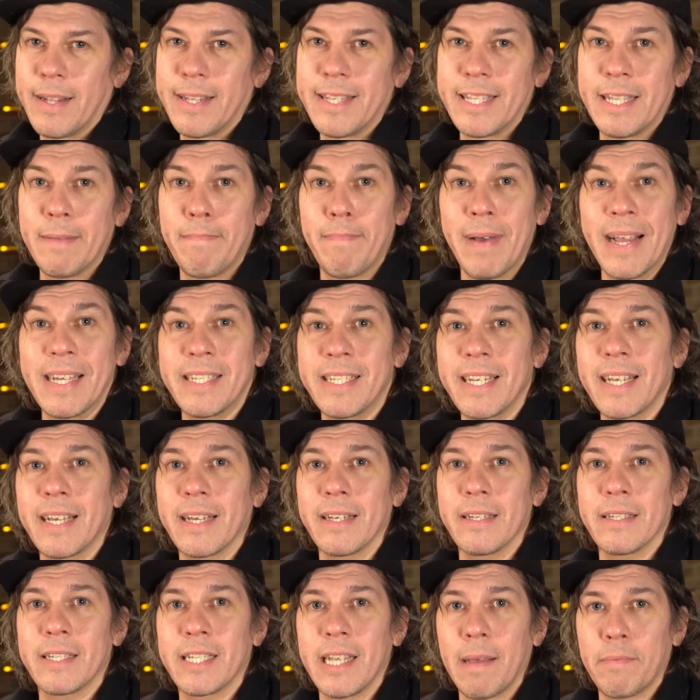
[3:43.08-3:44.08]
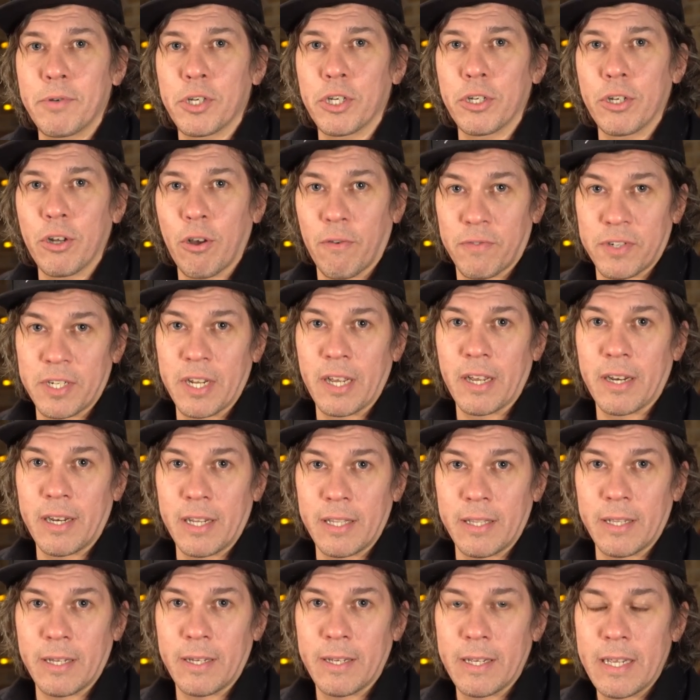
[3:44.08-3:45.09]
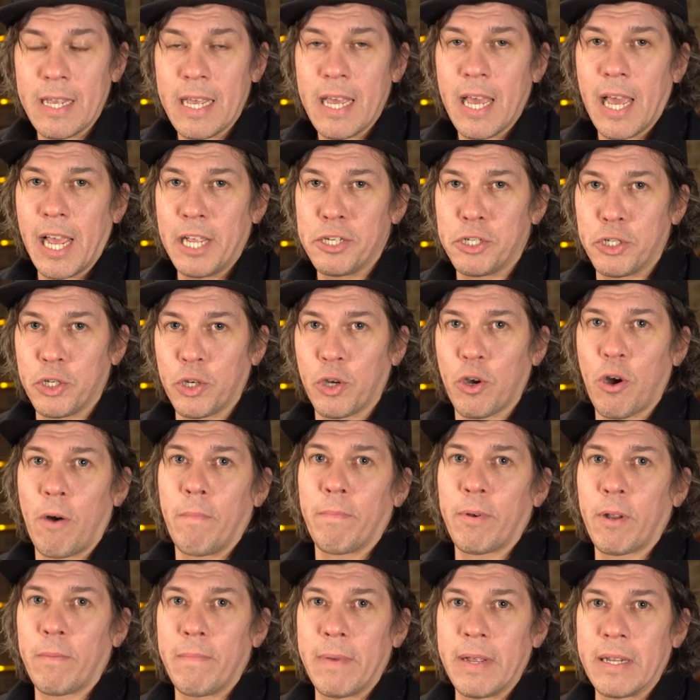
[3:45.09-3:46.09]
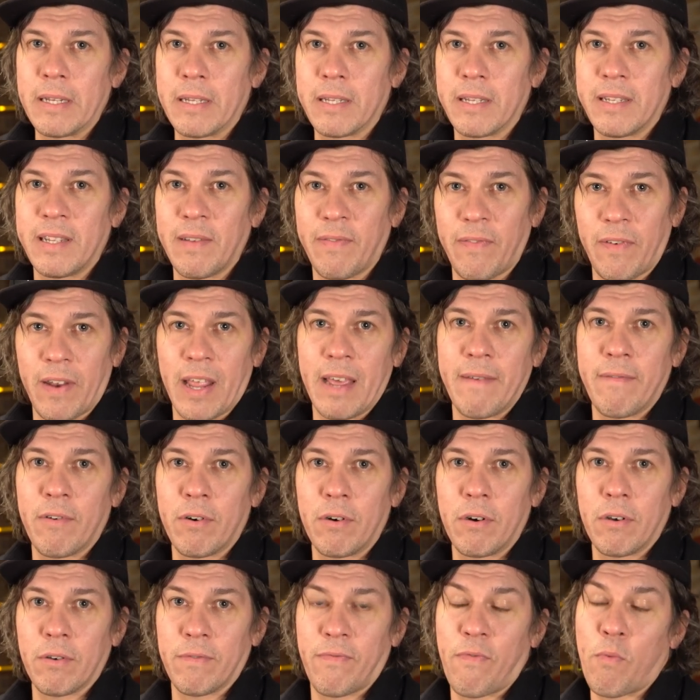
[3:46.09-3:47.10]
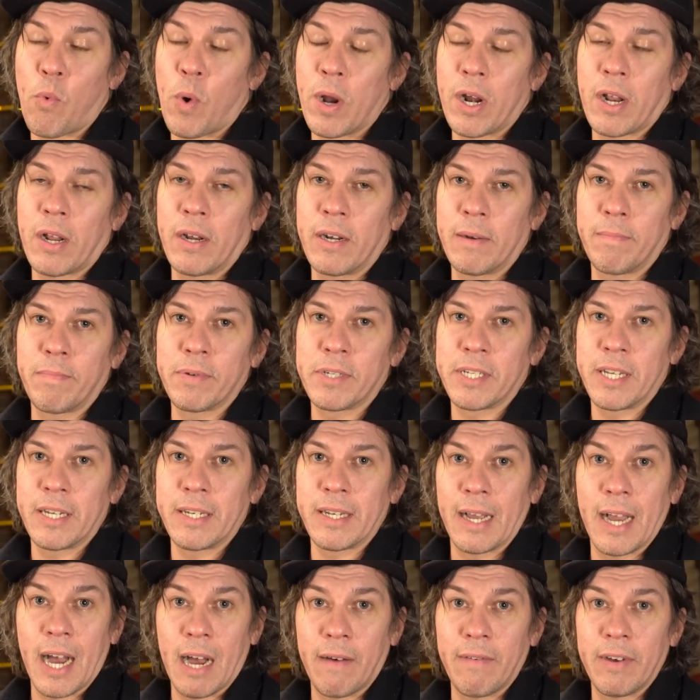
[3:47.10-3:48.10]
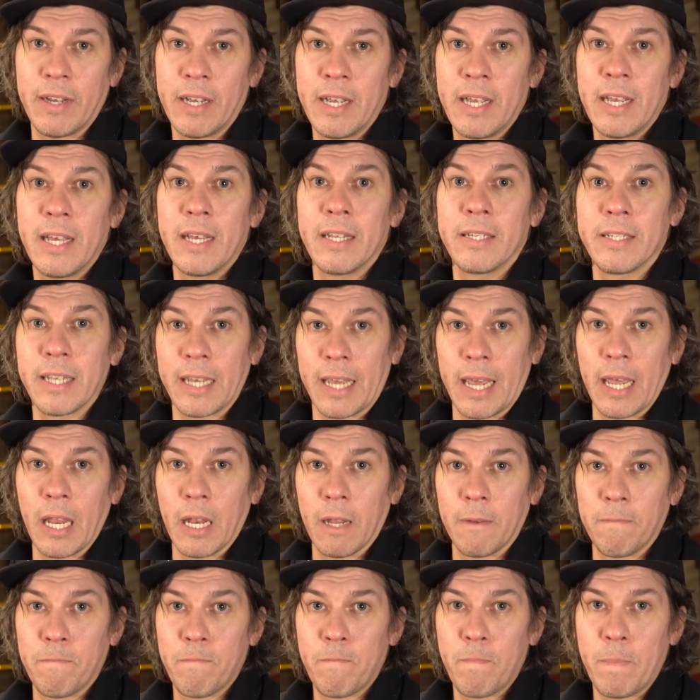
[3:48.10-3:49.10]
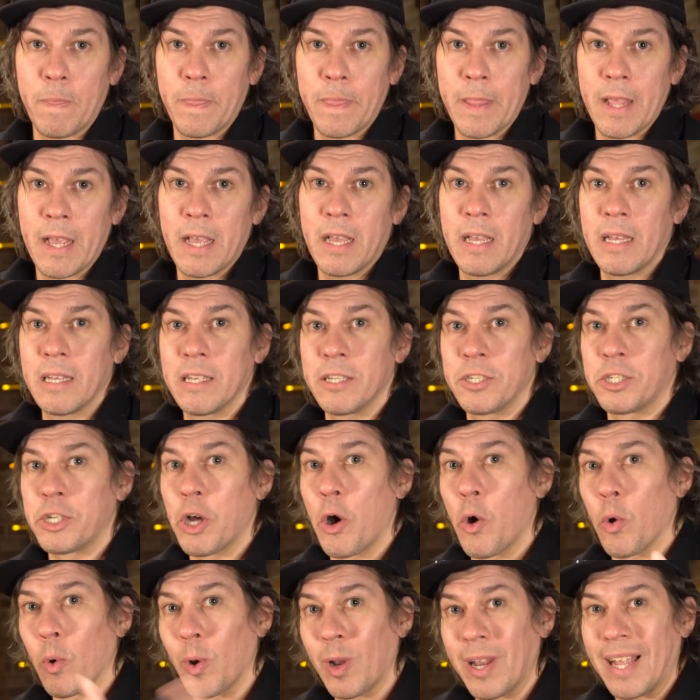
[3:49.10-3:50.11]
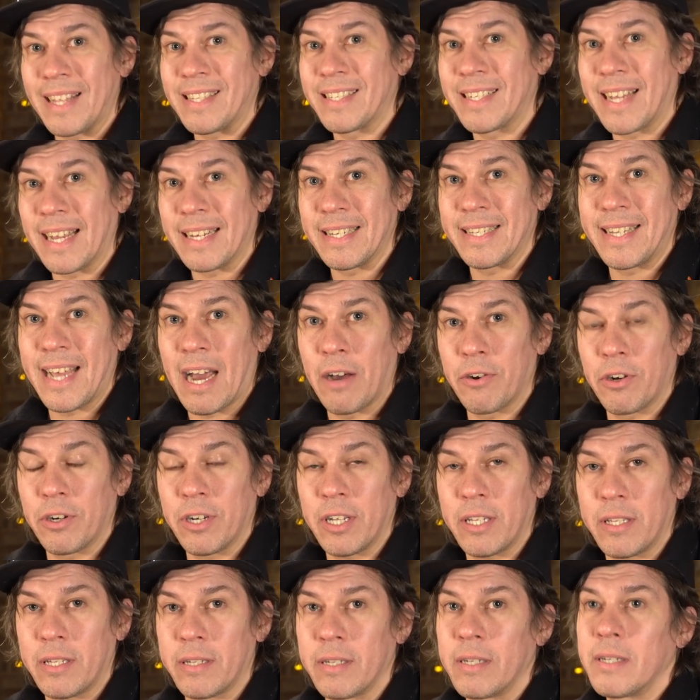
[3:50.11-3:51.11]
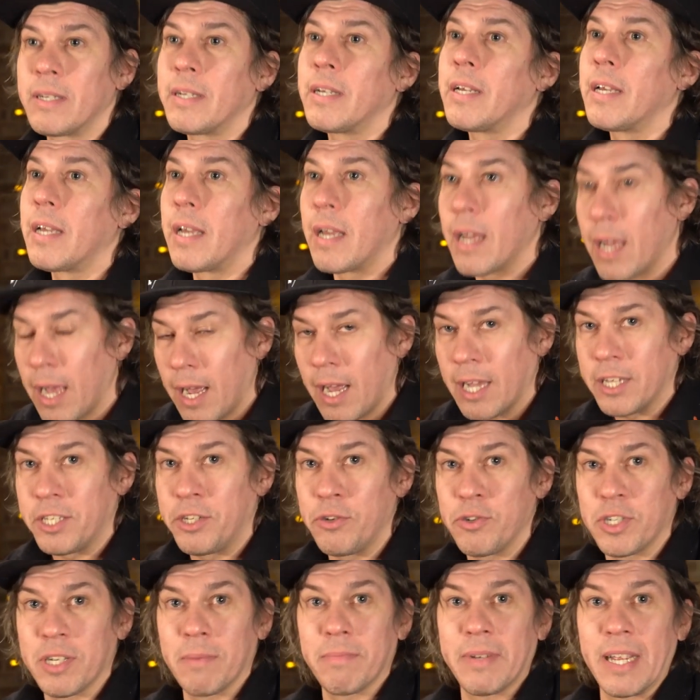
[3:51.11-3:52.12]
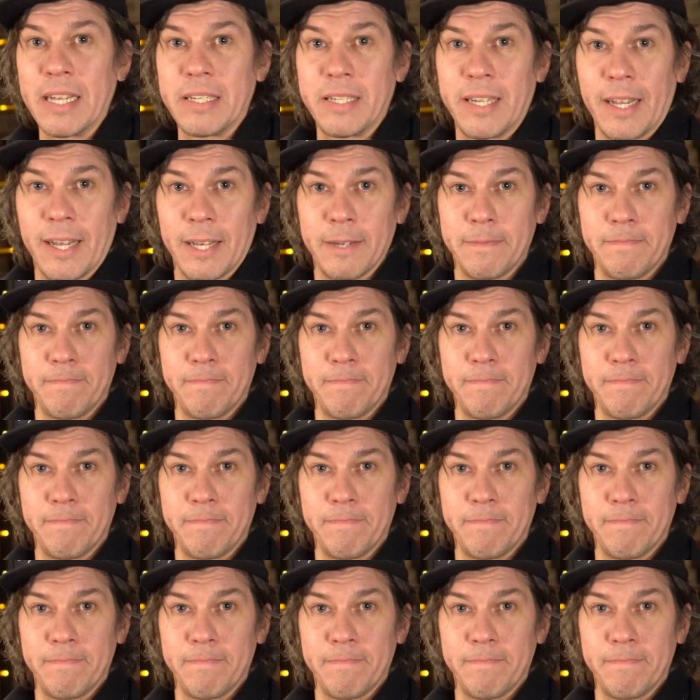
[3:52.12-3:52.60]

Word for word: The basic conception of sangrita is to complement the flavor of 100% agave tequila. So let's get down on it and do some tasting.